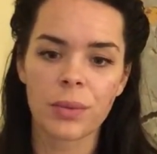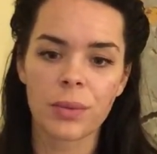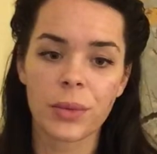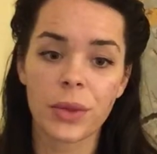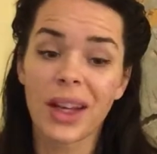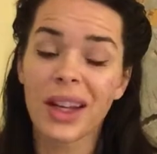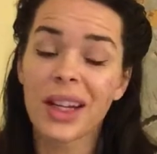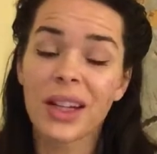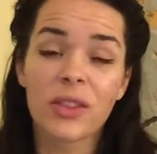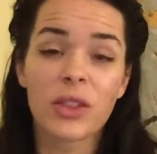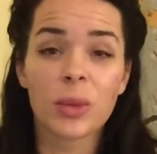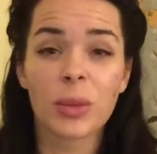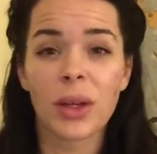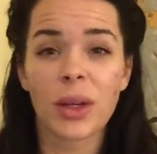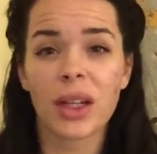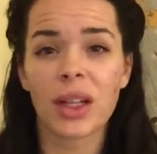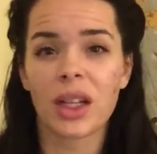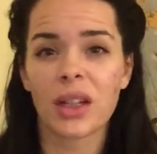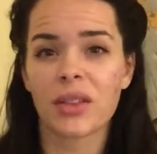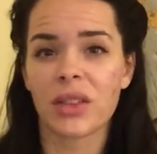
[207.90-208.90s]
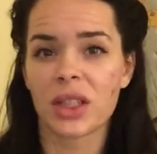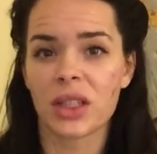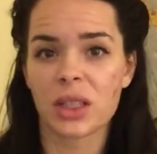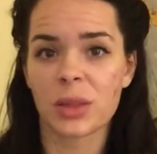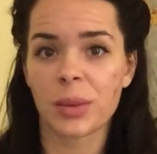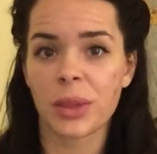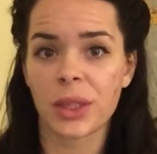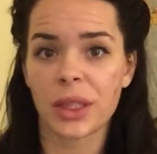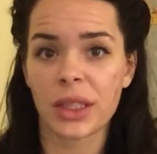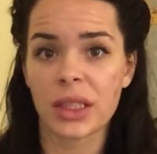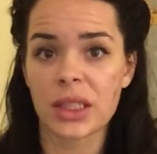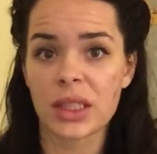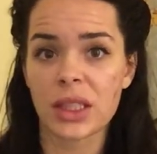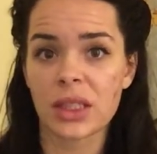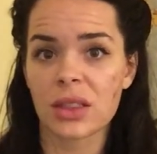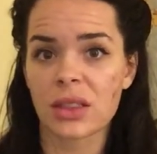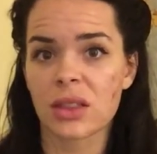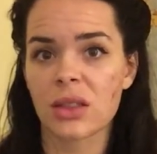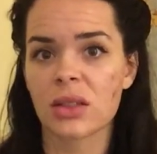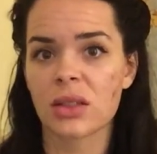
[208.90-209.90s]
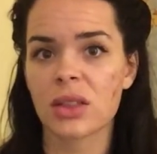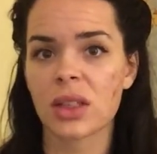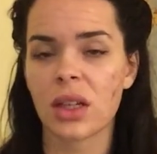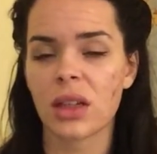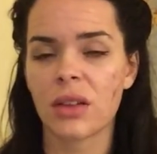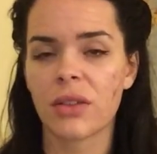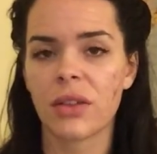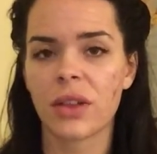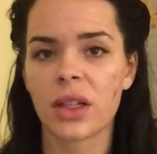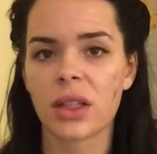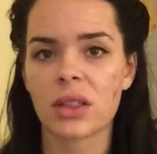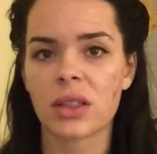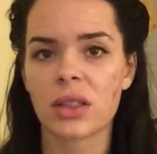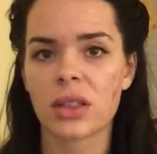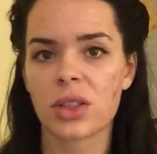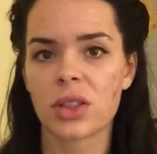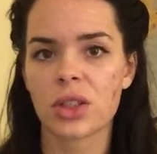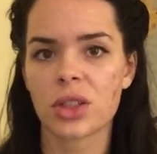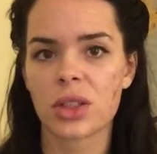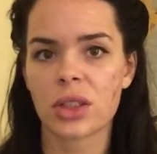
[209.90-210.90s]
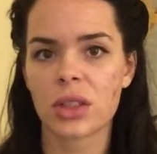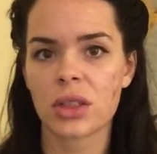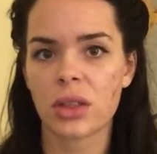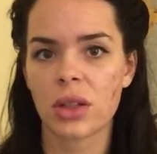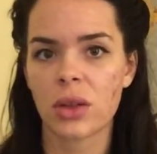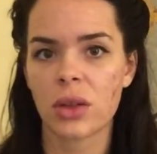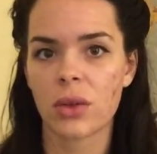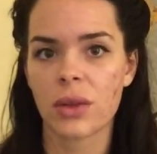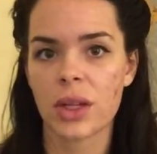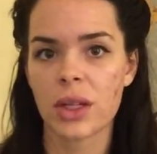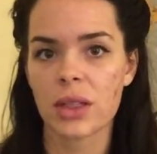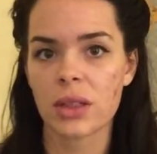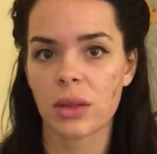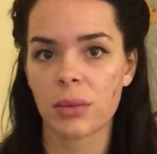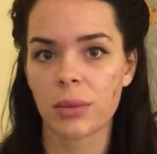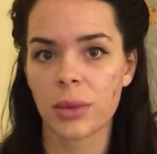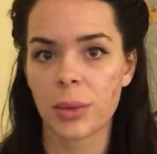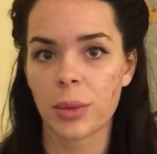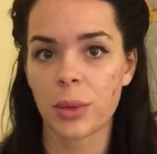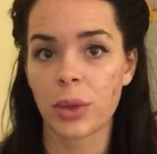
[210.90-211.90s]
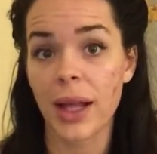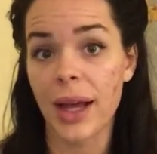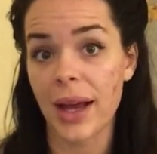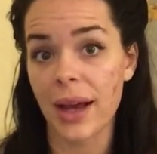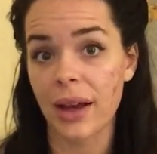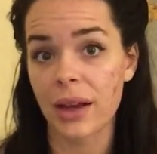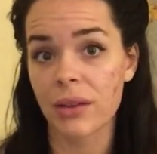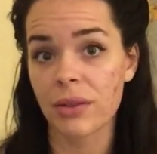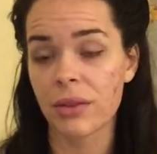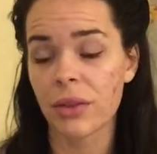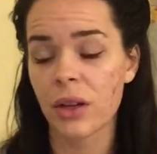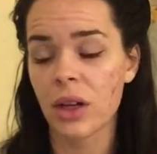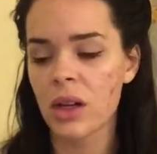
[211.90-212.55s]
Not everybody even experiences those side effects. It's just known that some people have.